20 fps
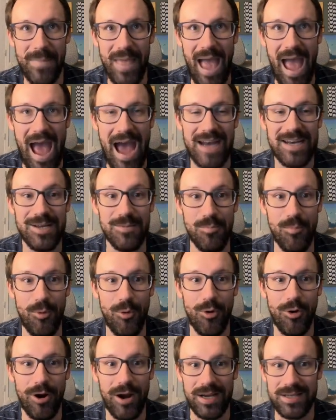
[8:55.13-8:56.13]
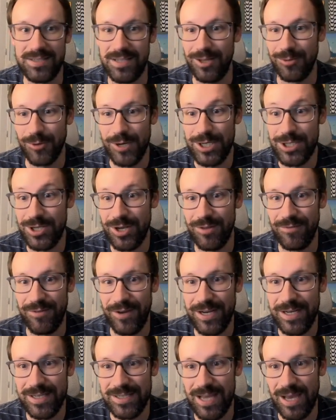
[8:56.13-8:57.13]
adding more acceleration to the
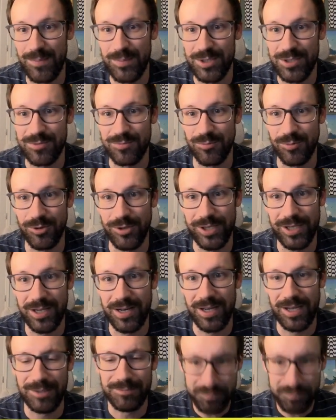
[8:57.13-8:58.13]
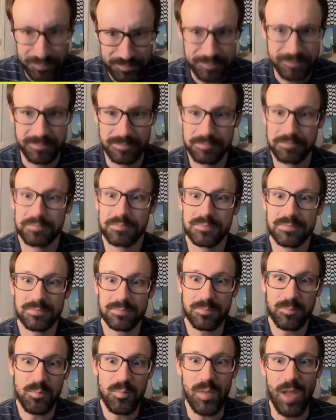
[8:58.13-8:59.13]
fighting type is really gonna
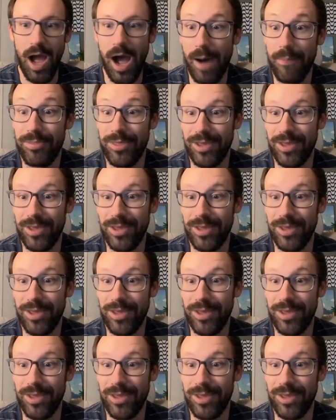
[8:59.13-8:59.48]
up the